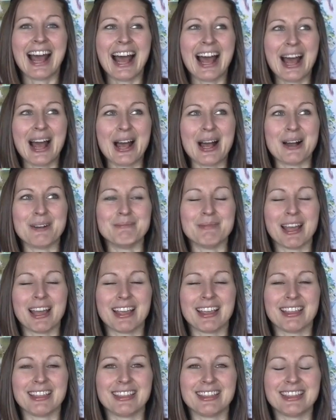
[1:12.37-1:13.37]

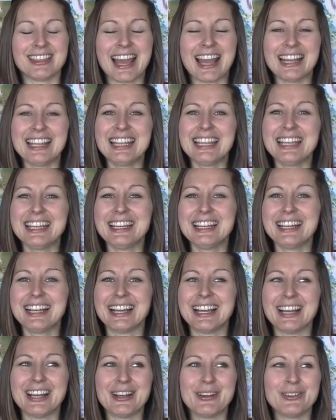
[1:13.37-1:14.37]

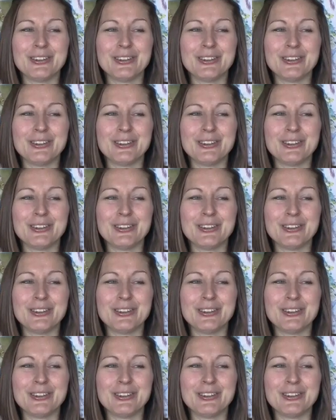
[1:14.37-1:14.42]
that